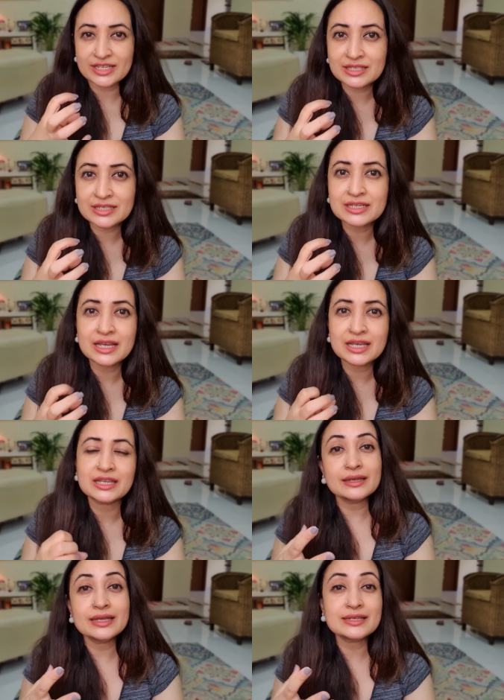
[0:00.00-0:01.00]
the skin.
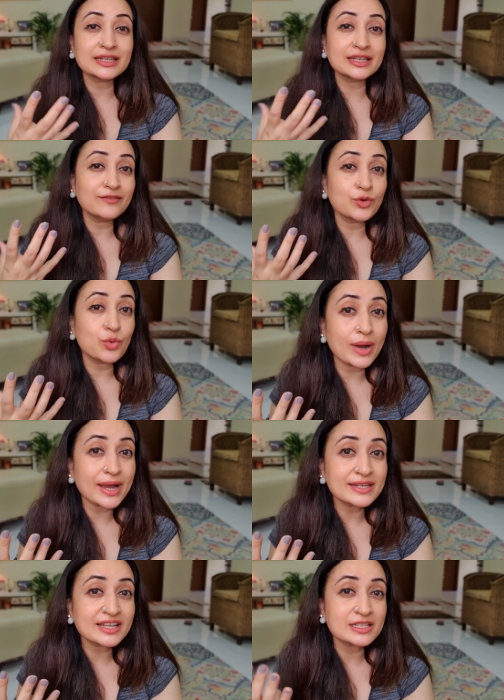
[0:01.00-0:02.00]
It, it can give you
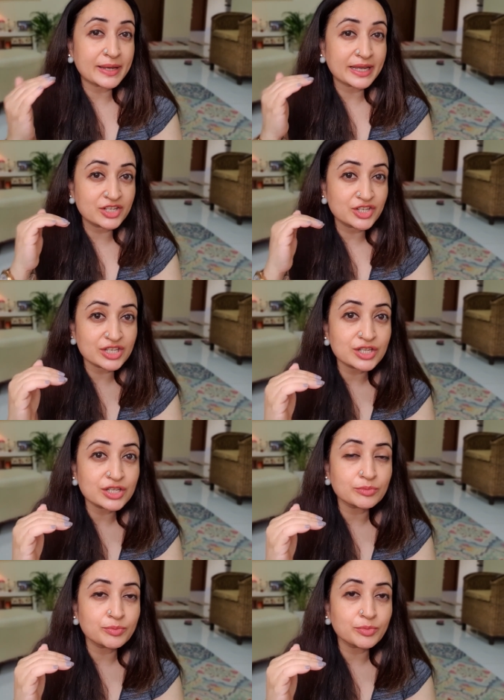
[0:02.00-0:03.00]
whiteheads by congesting
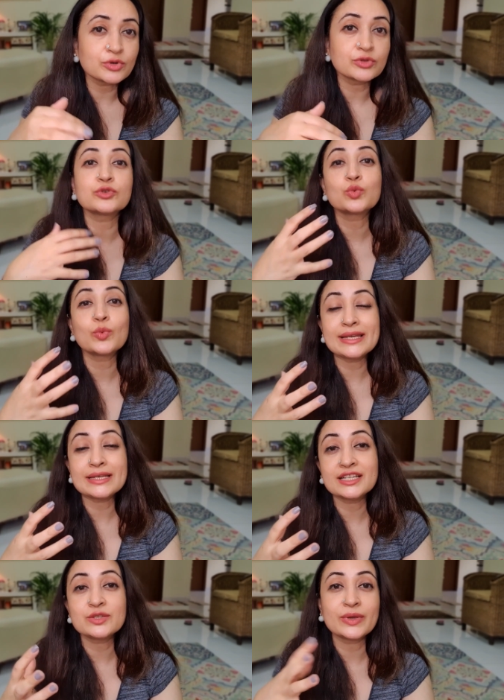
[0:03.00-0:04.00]
the pore. Those
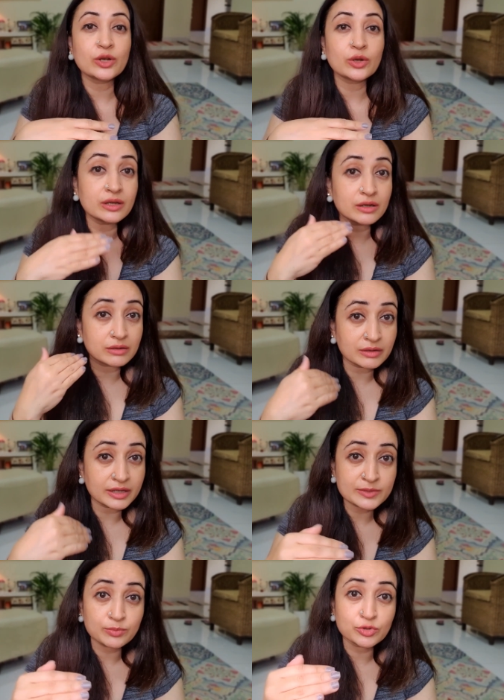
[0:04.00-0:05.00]
whiteheads, when uh,
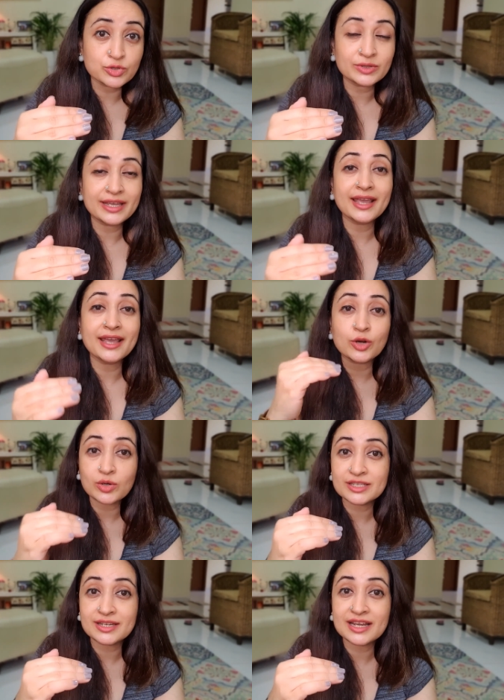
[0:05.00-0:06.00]
exposed to the air,
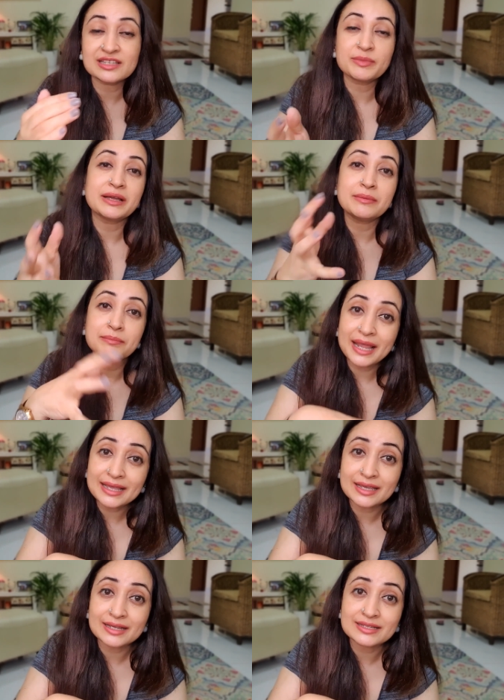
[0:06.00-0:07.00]
oxidize and become
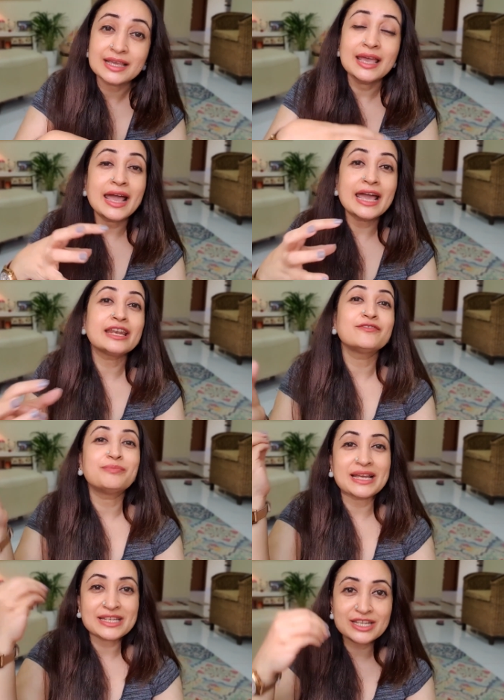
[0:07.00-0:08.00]
blackheads. And if
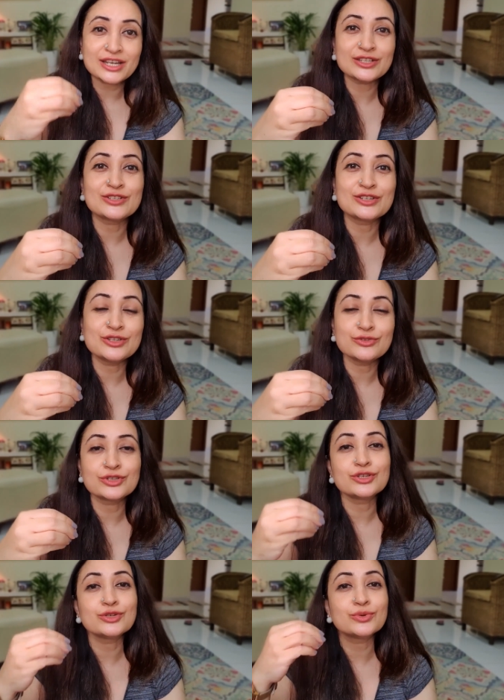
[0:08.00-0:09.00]
bacteria is introduced
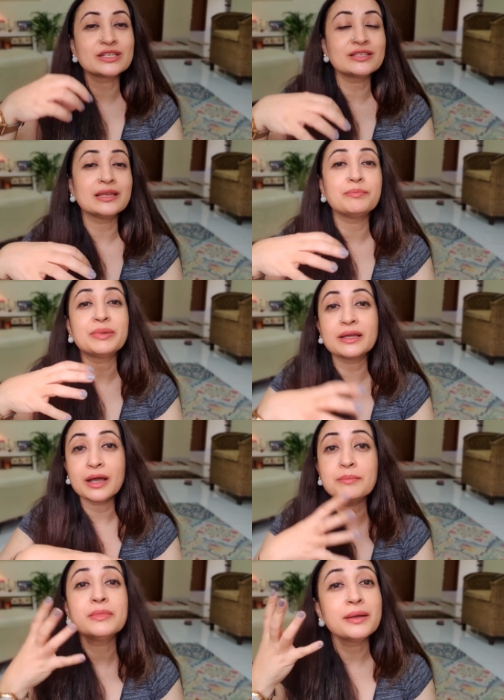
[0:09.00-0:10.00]
into it, they
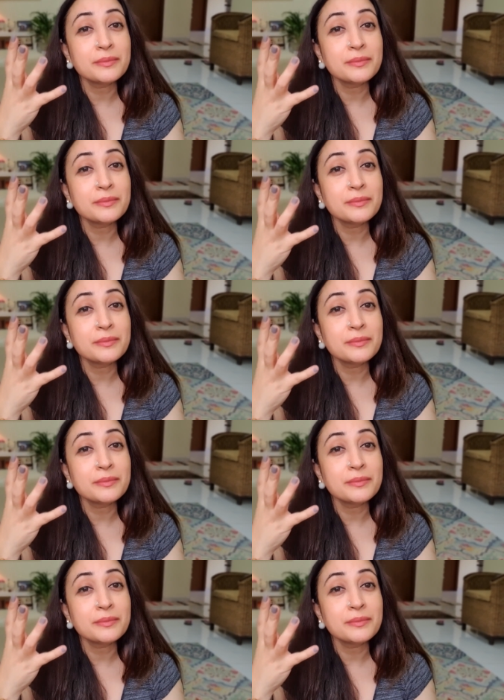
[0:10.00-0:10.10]
become